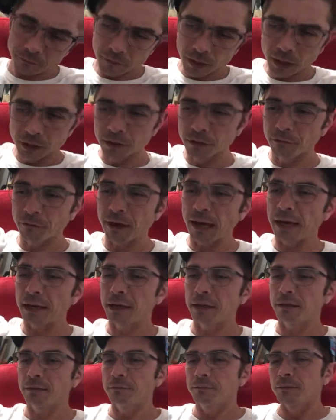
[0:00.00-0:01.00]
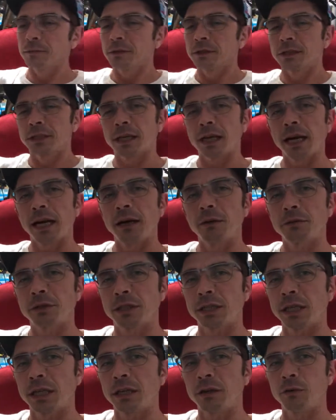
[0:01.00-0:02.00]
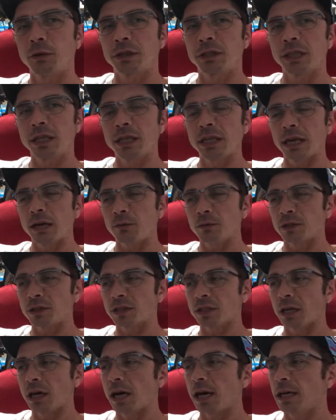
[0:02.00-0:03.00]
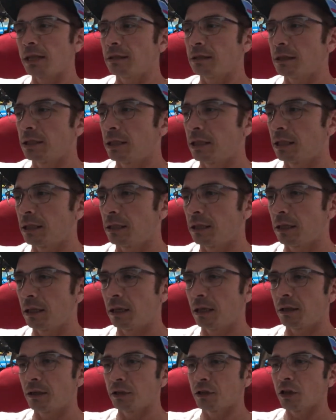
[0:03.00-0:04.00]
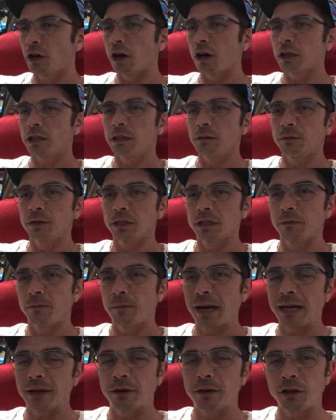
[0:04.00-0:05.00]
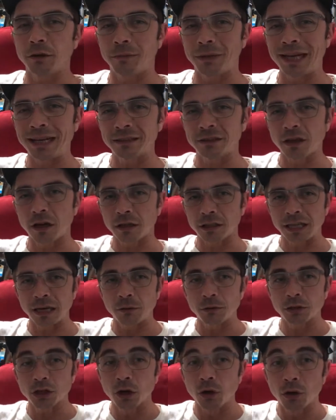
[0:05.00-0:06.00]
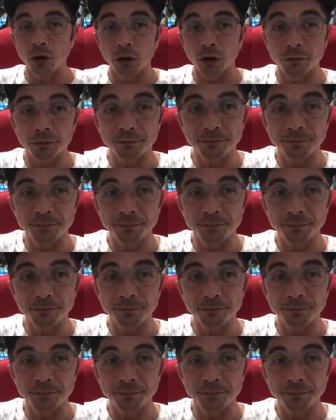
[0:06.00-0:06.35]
Nevada, the guy I was digging with then, that was Scott, and the dog that was in the background, the black dog, that was Coco.